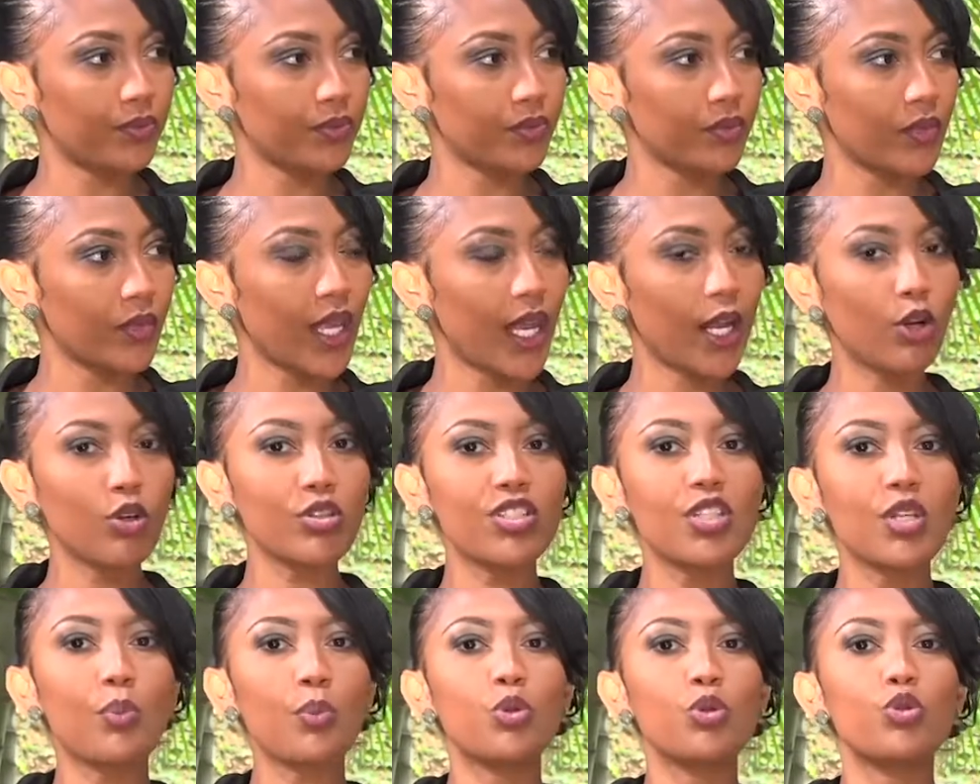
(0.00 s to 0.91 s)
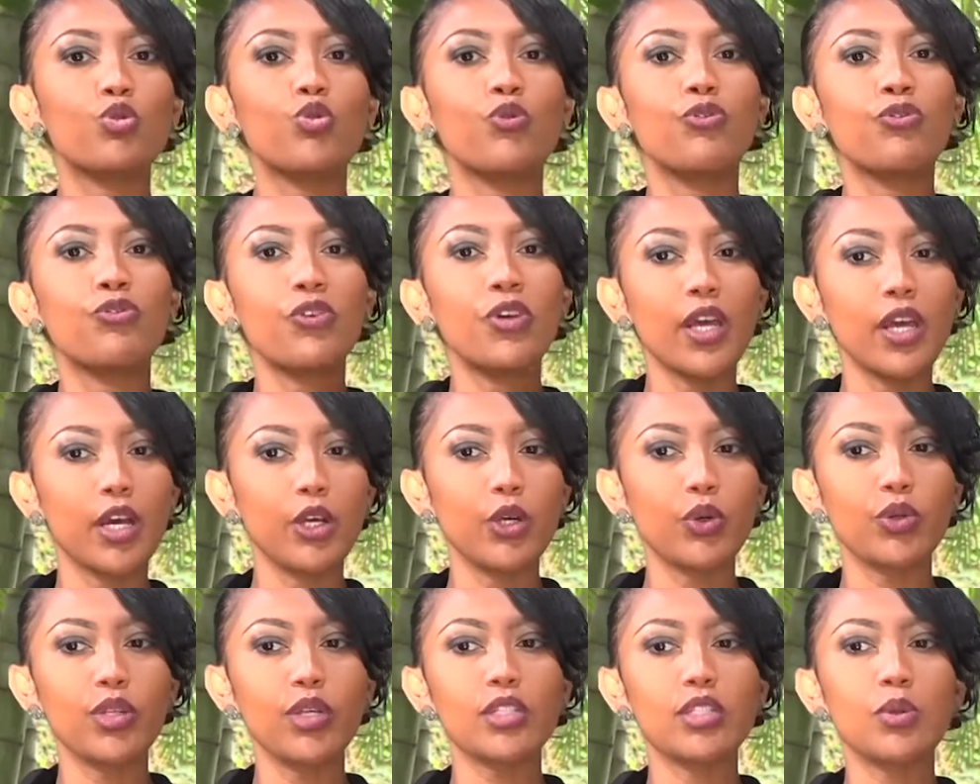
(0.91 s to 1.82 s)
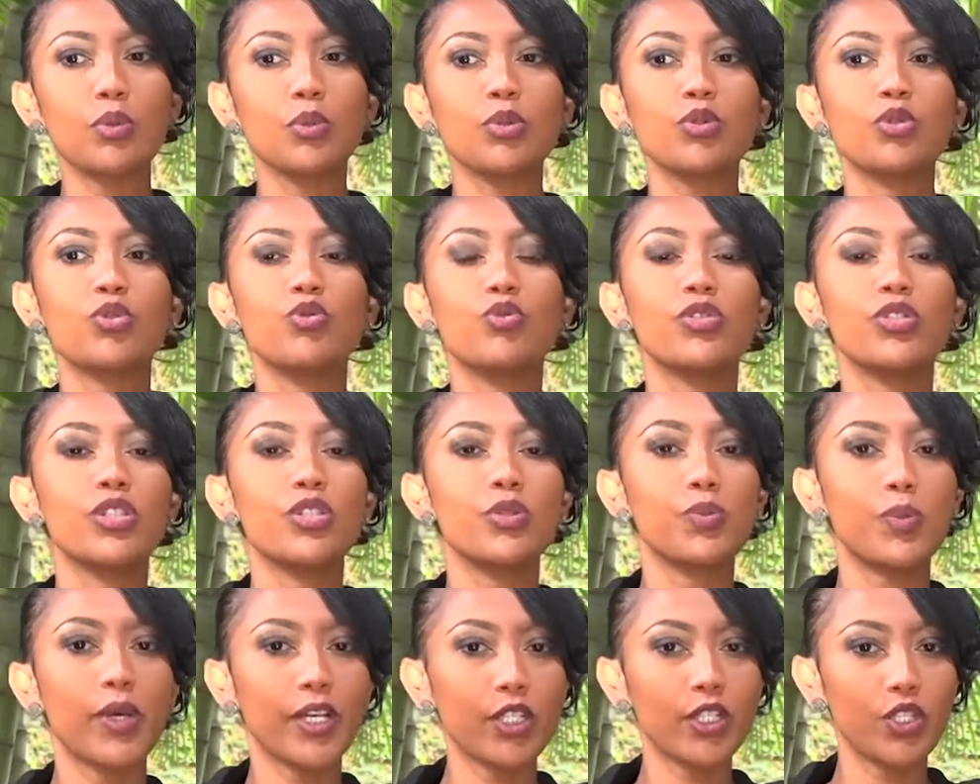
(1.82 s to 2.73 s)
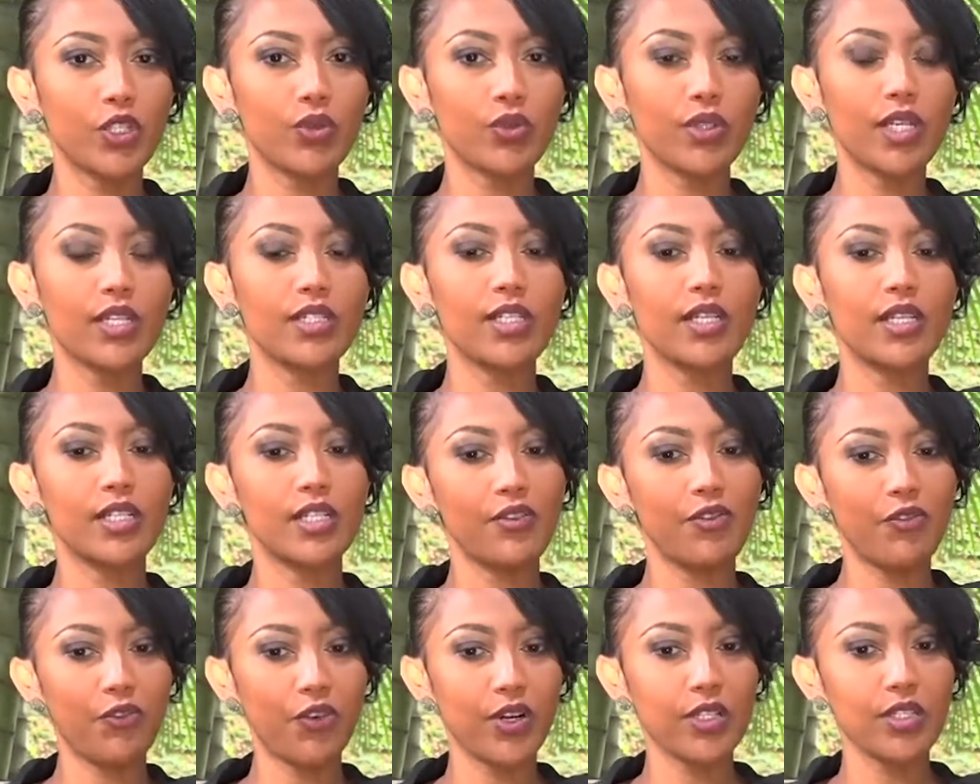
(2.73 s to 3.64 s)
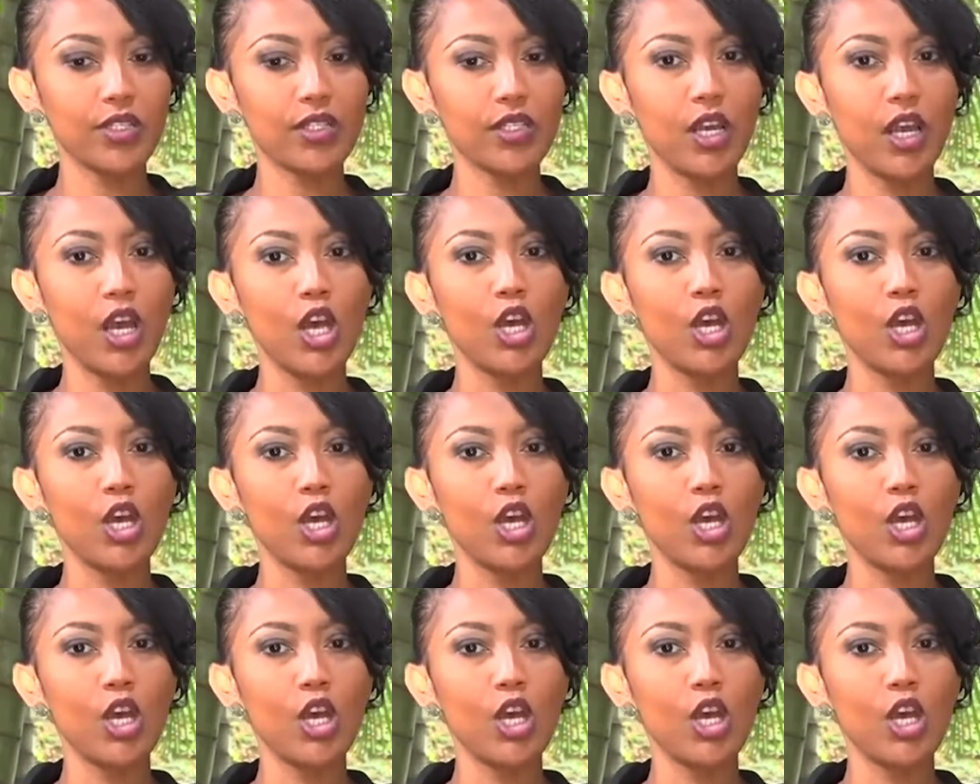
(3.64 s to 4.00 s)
They're not supposed to fear you, they're supposed to respect you. There's a difference.